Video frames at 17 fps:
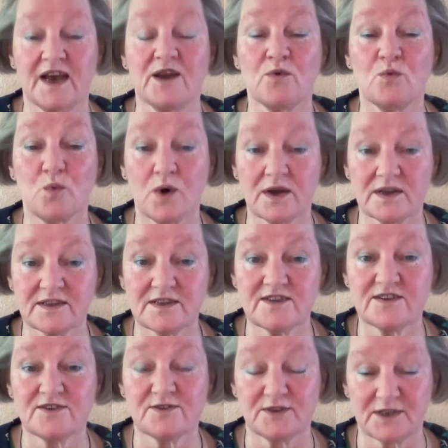and
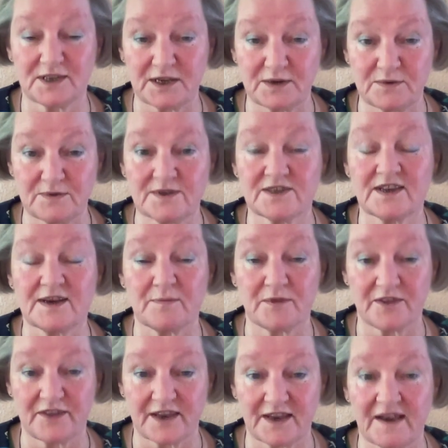wants to know
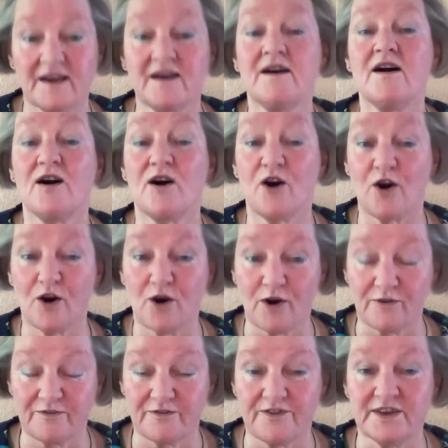something
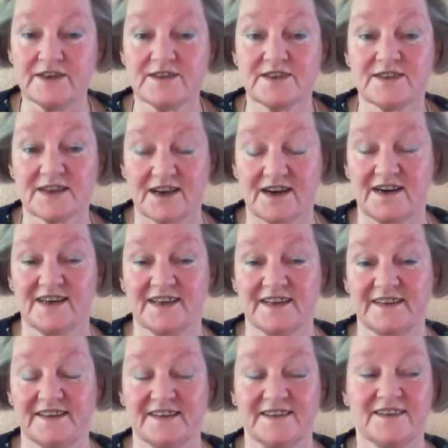of this
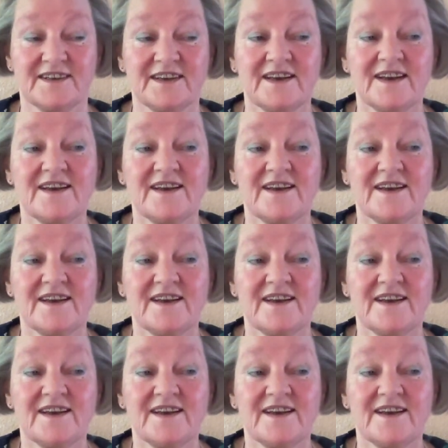kind,